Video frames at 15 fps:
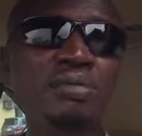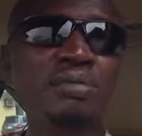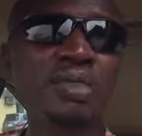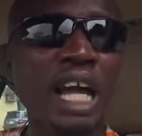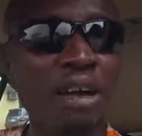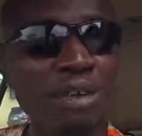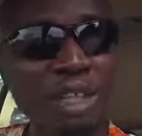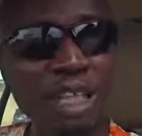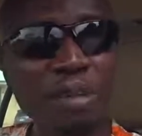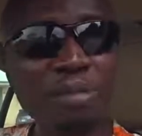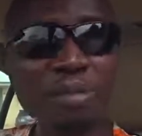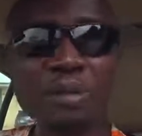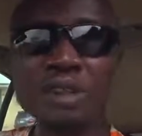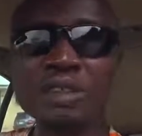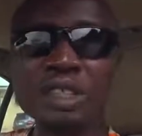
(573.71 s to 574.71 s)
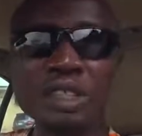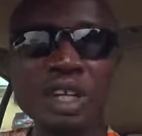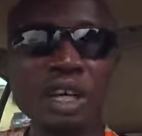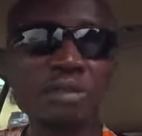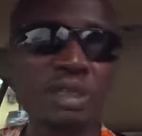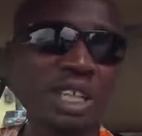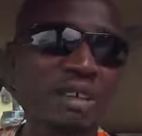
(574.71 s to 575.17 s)
I'll keep the
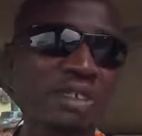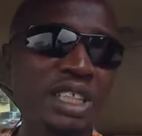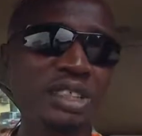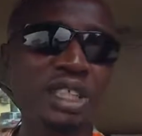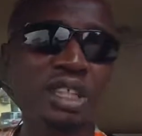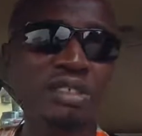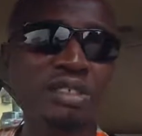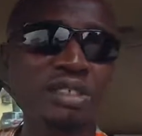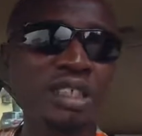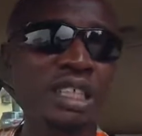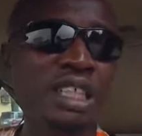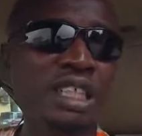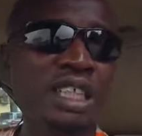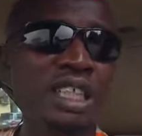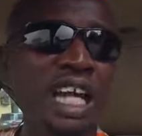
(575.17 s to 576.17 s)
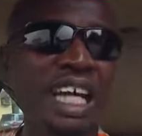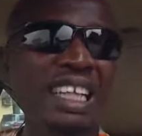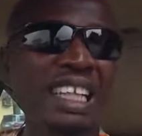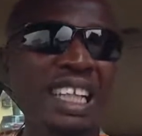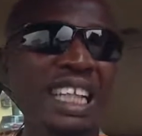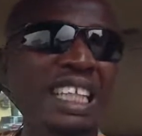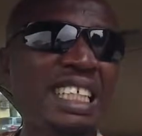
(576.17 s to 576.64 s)
observation. At
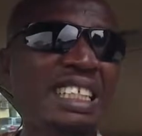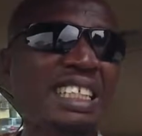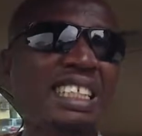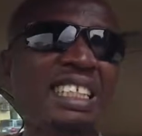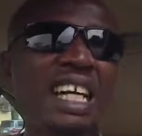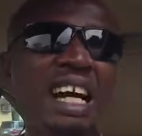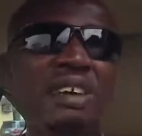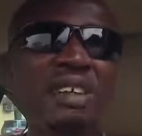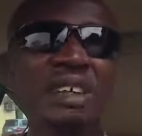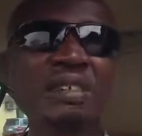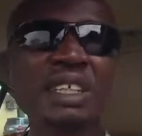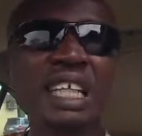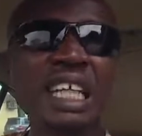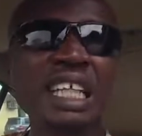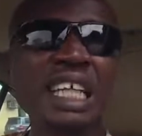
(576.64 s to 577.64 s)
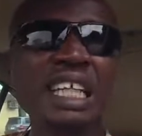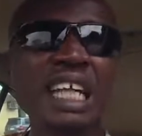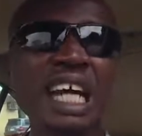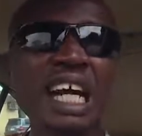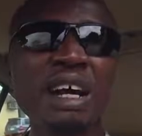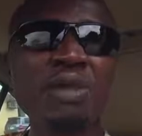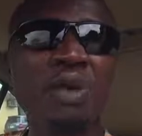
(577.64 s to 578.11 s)
least I'll give it
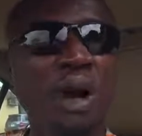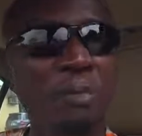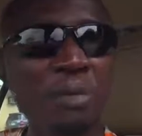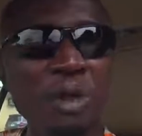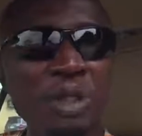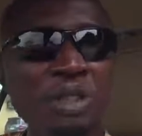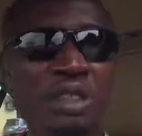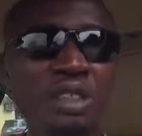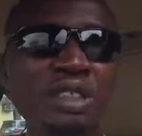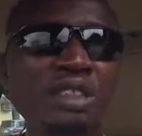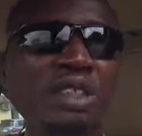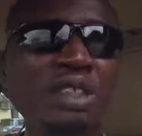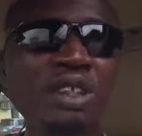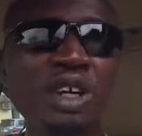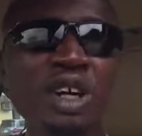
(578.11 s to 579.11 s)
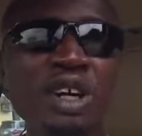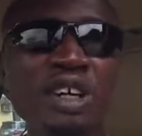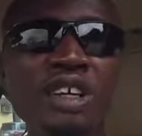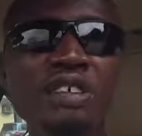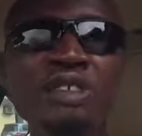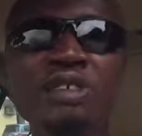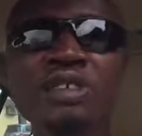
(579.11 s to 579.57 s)
another 1 month to know,
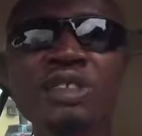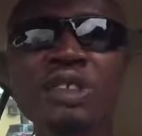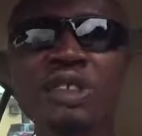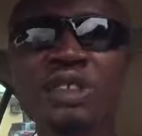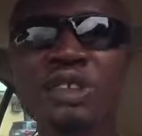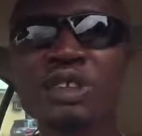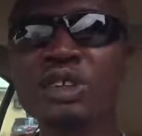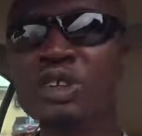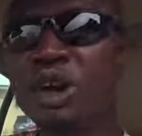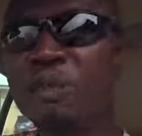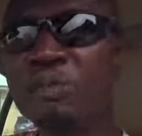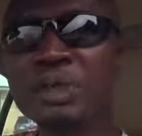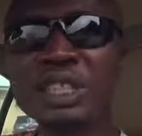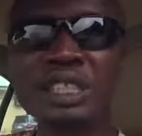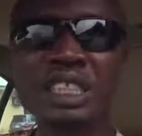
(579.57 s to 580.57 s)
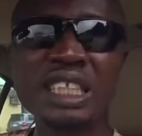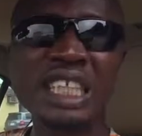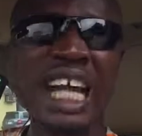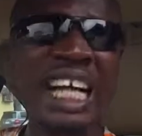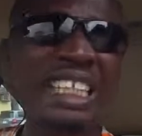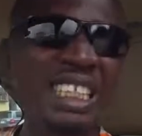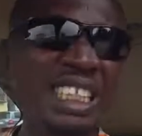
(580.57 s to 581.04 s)
to complete it
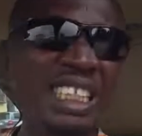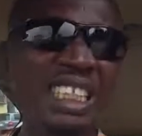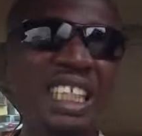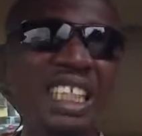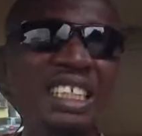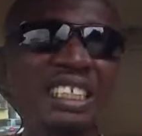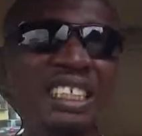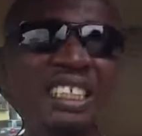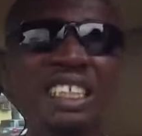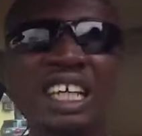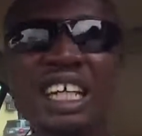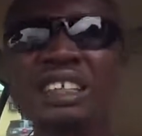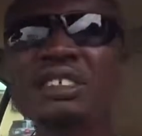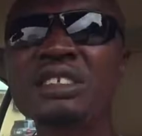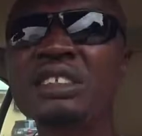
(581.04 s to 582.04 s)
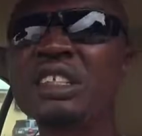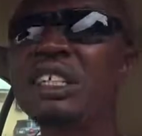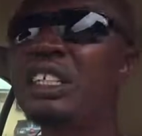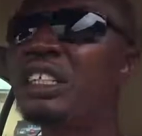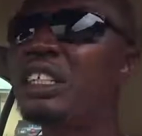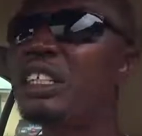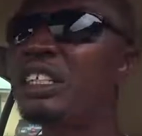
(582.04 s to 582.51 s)
90 days, then
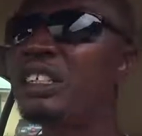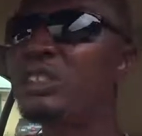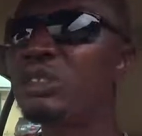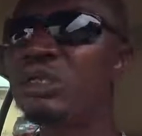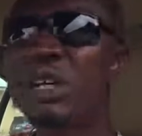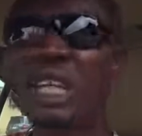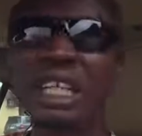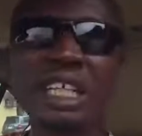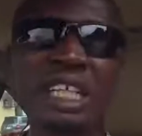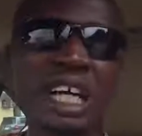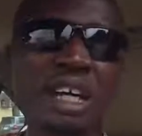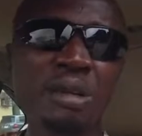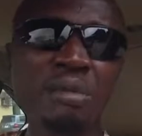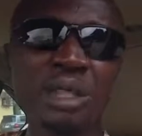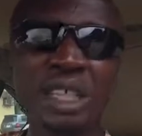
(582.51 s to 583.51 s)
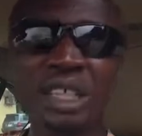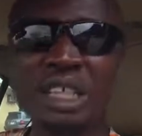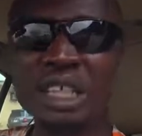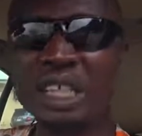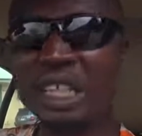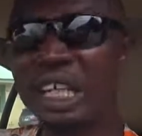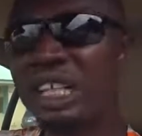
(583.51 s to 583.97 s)
do another update
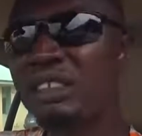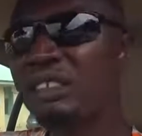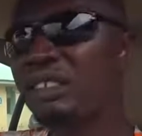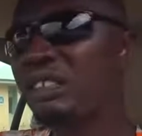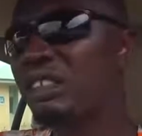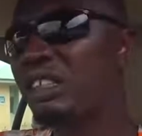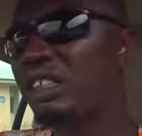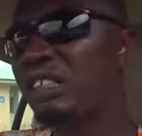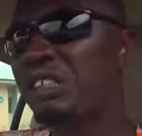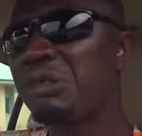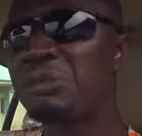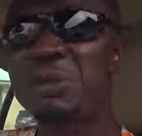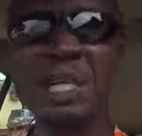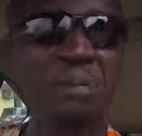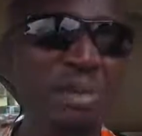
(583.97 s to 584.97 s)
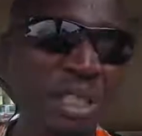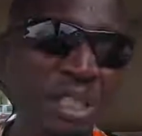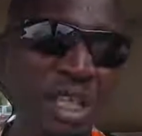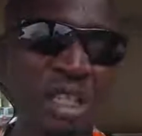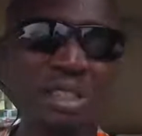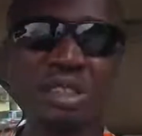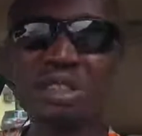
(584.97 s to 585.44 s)
on that, or maybe
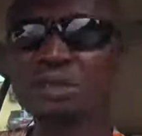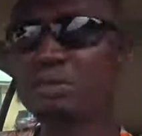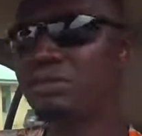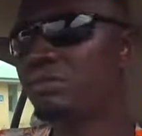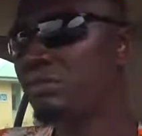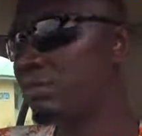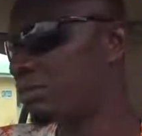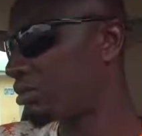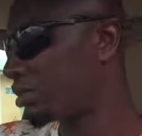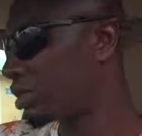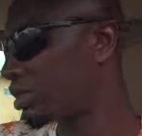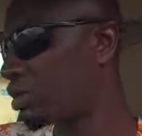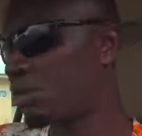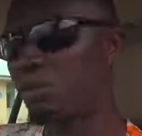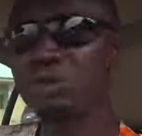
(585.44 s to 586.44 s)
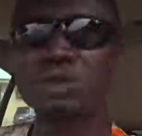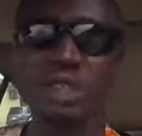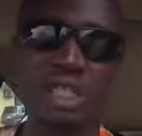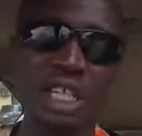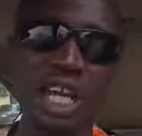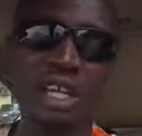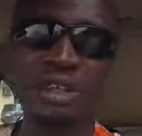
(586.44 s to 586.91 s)
not. So we'll
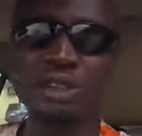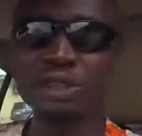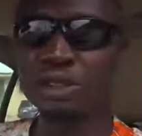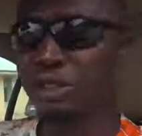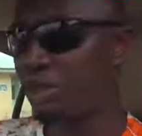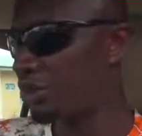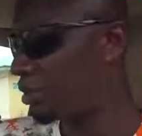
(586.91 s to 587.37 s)
see how it goes.